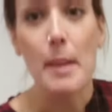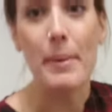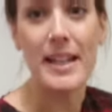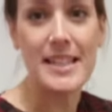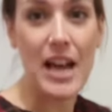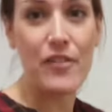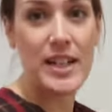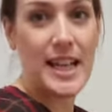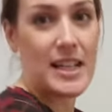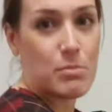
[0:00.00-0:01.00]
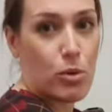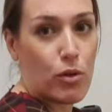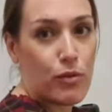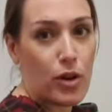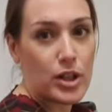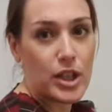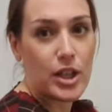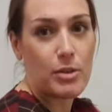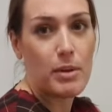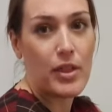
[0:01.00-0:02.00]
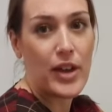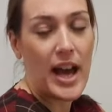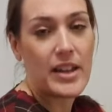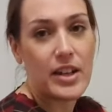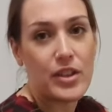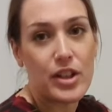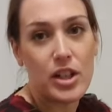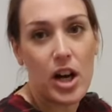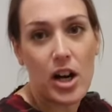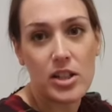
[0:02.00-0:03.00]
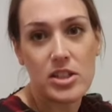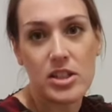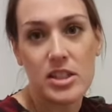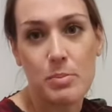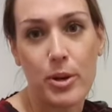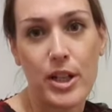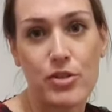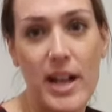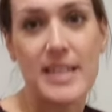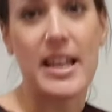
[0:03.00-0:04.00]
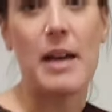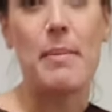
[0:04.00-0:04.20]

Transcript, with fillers: but it definitely has more volume than the last spring dress that I